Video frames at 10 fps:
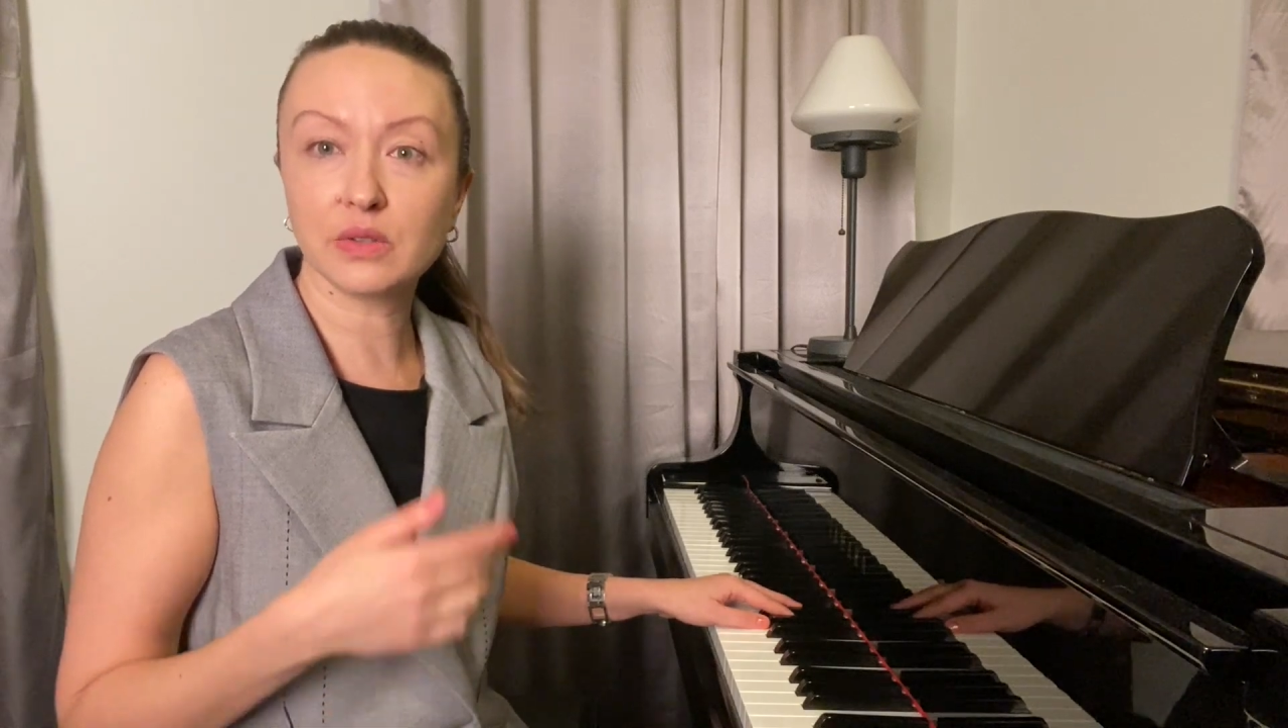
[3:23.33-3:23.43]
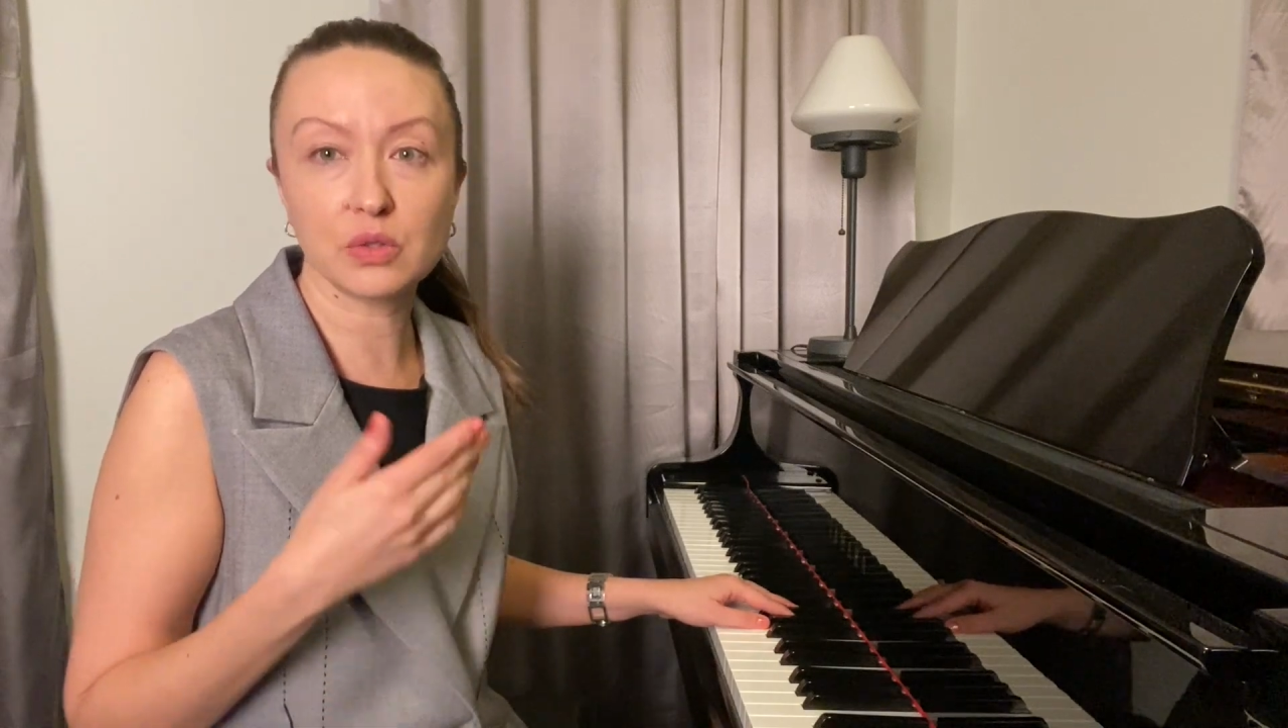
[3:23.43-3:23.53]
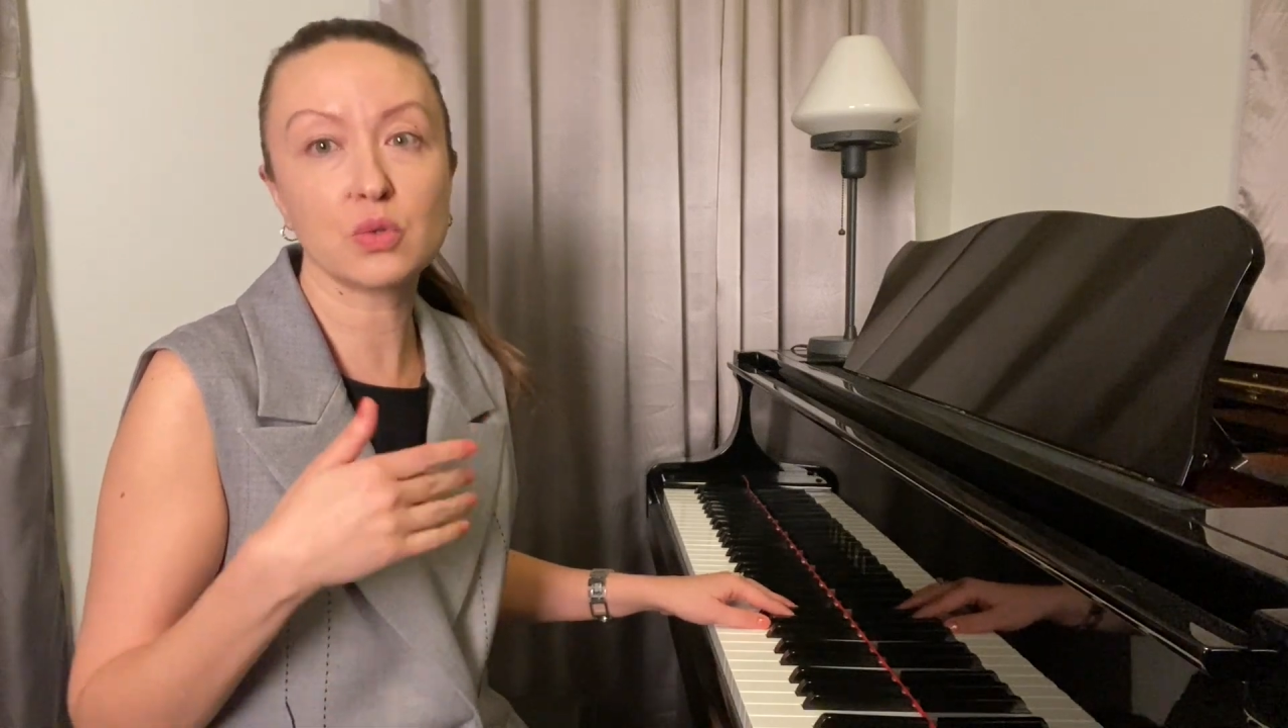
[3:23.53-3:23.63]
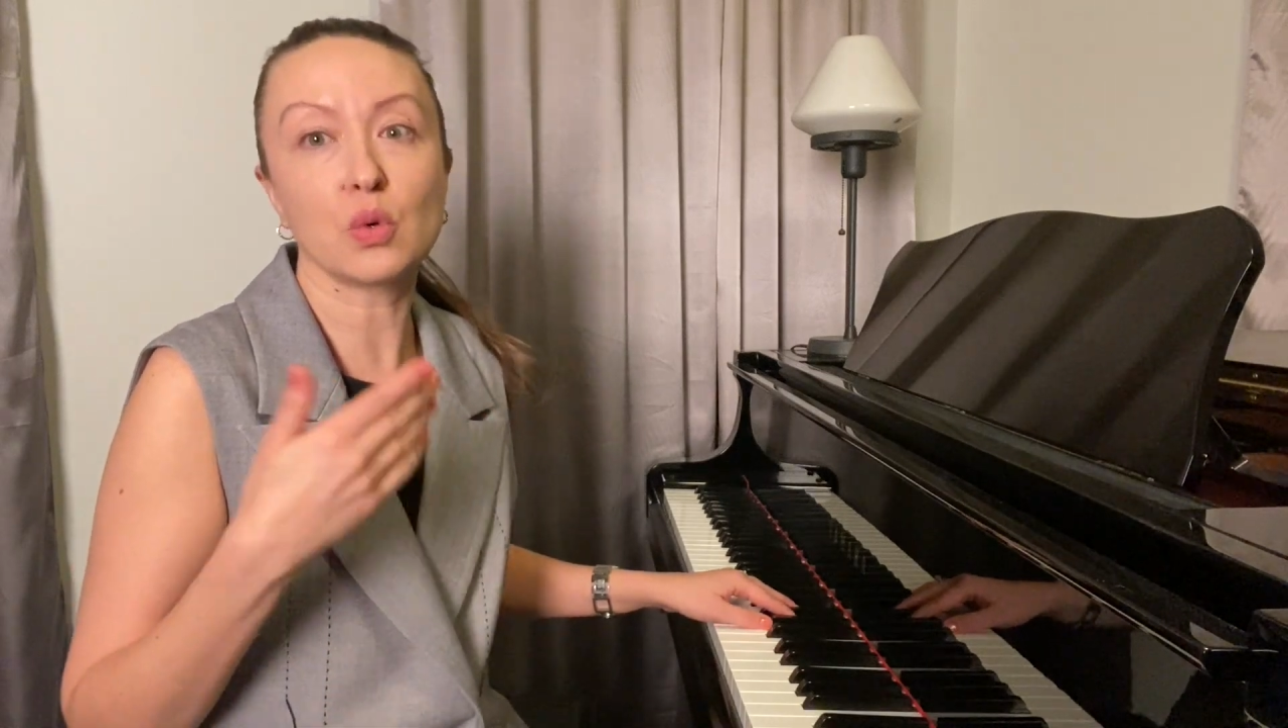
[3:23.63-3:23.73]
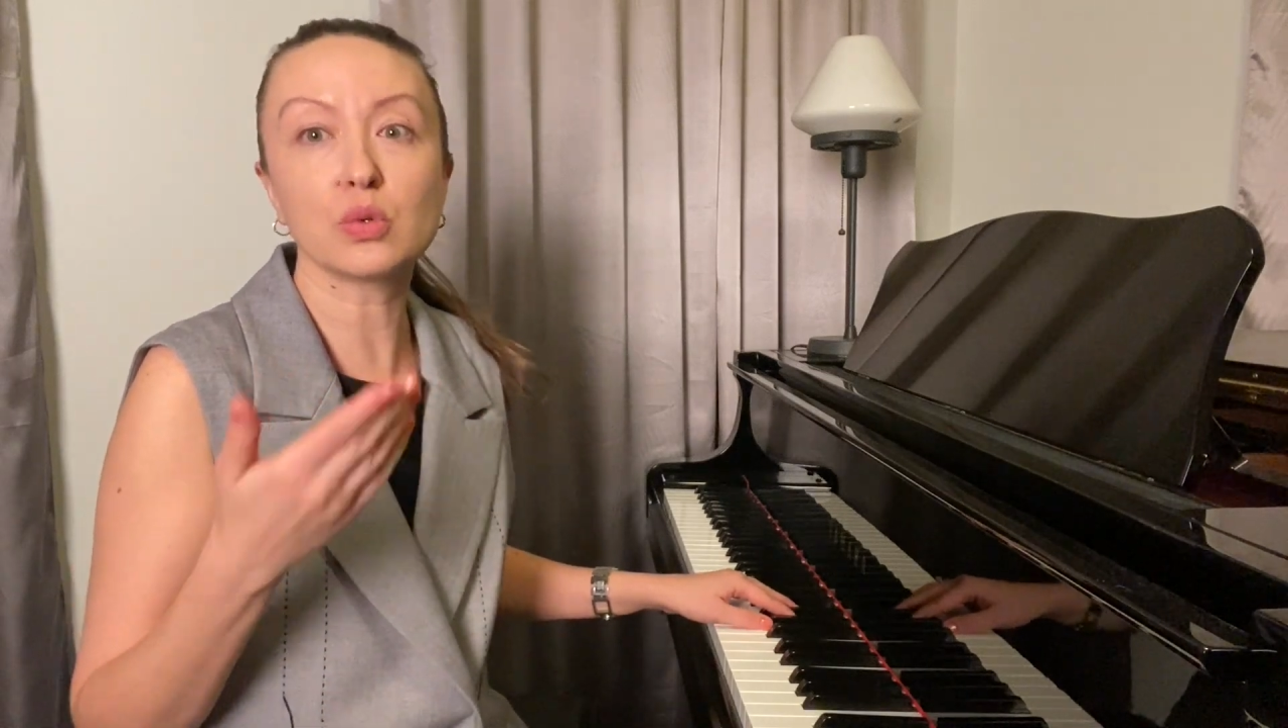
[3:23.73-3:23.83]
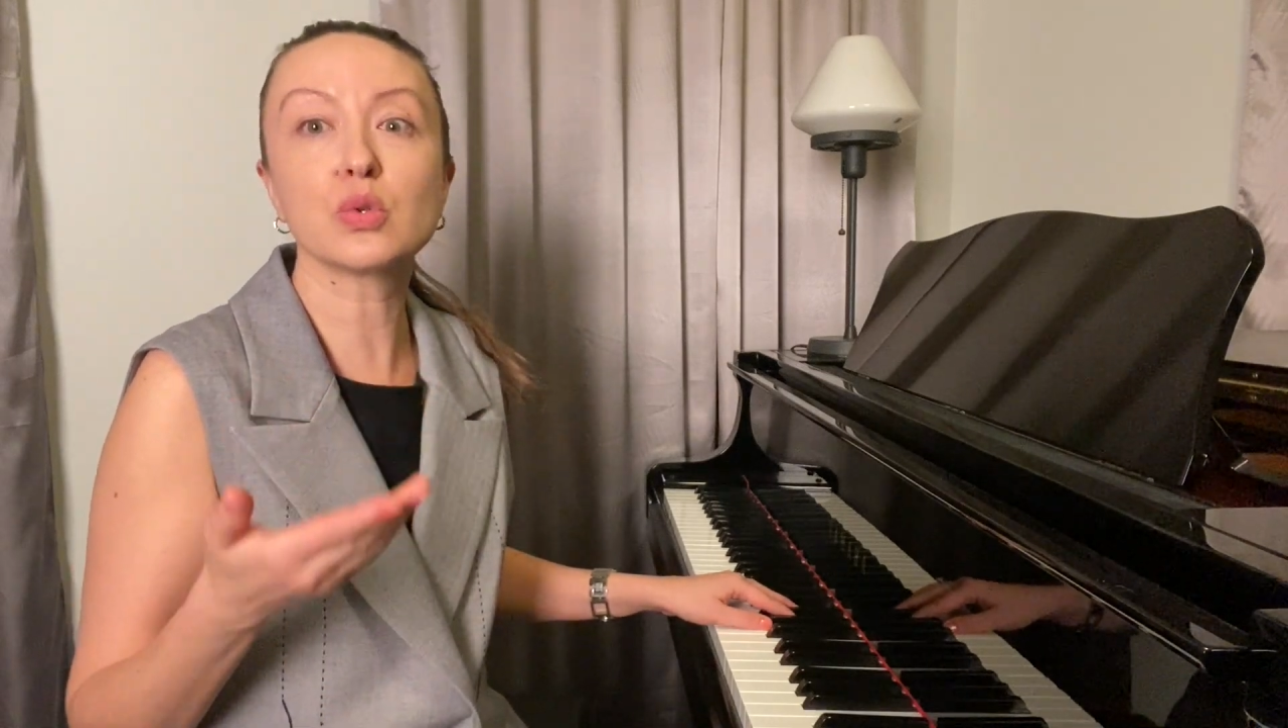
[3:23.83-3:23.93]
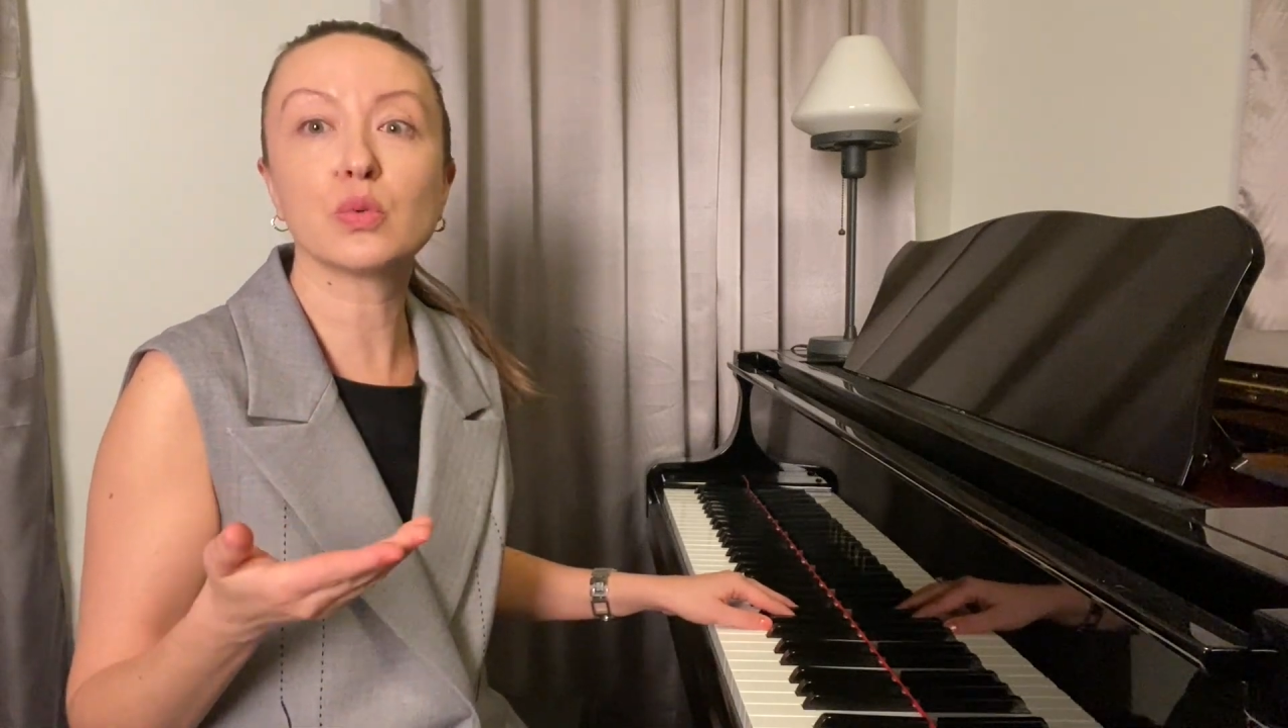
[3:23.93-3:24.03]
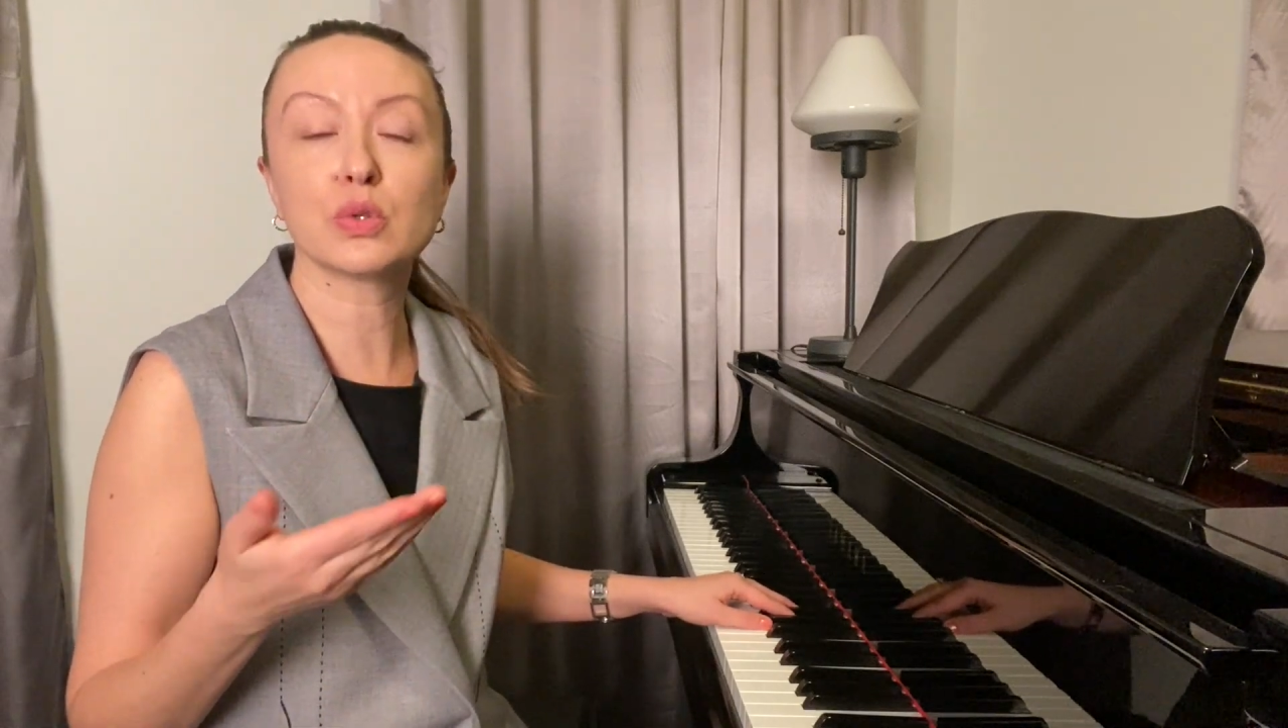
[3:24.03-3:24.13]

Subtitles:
There's also